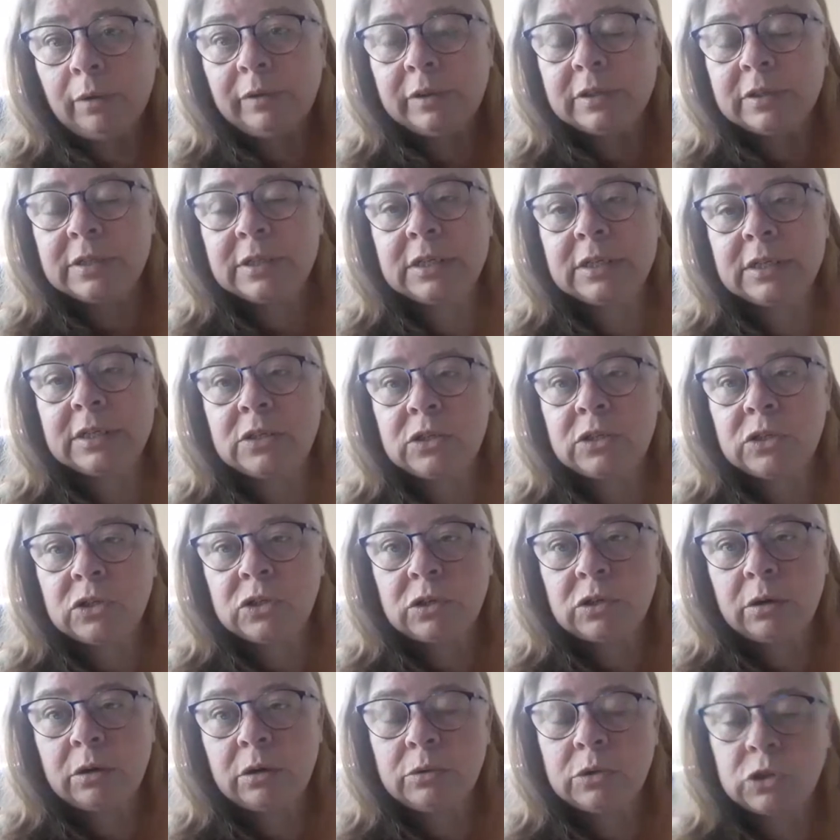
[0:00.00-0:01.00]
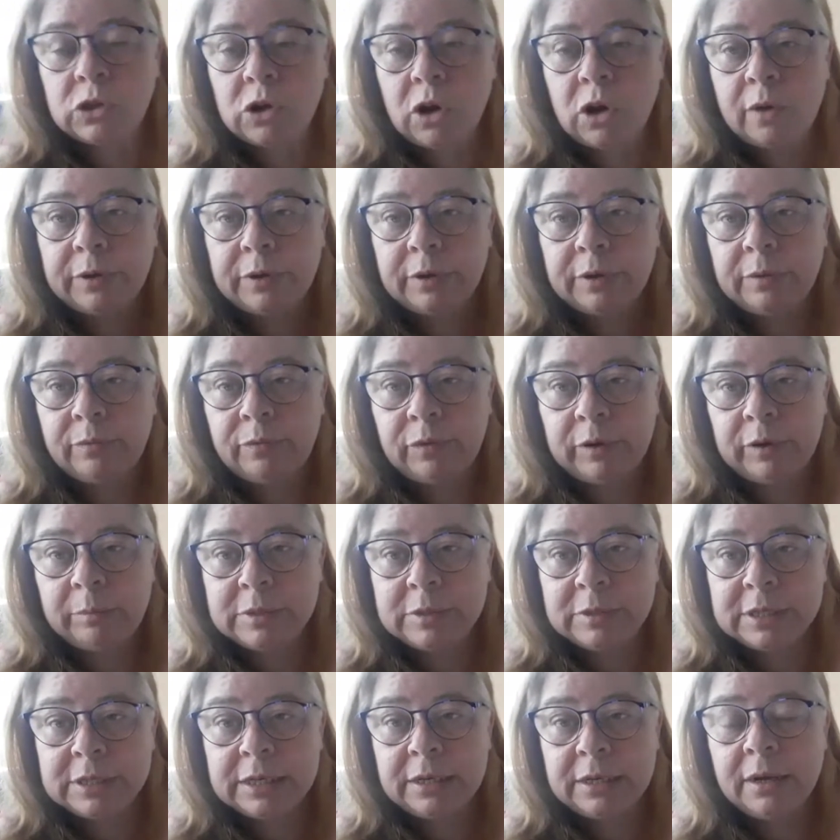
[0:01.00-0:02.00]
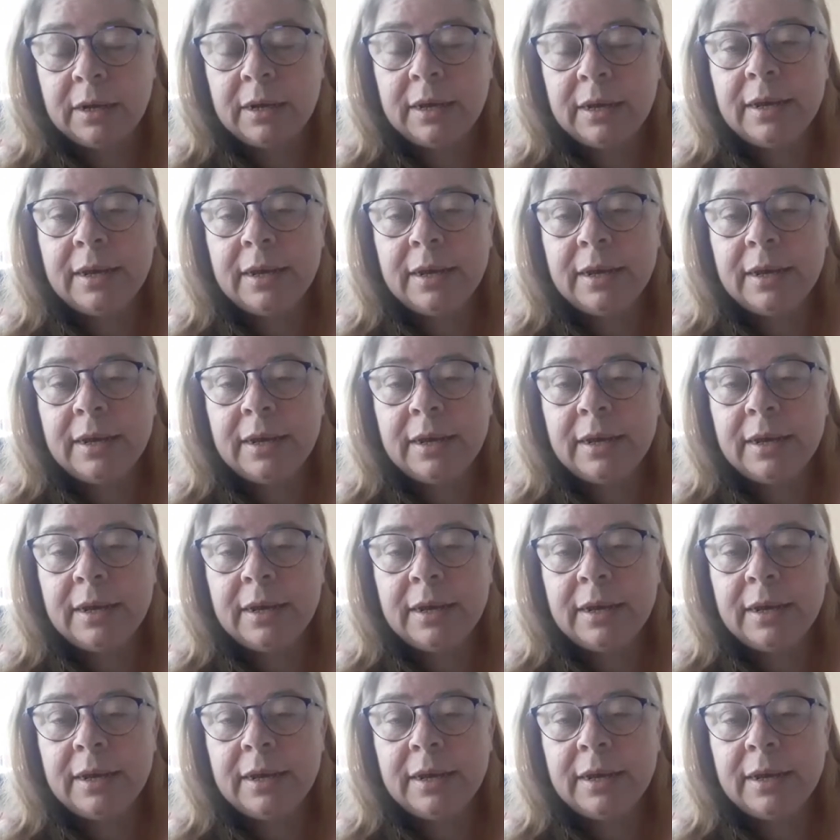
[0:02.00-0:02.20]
cyst is so soft and flimsy.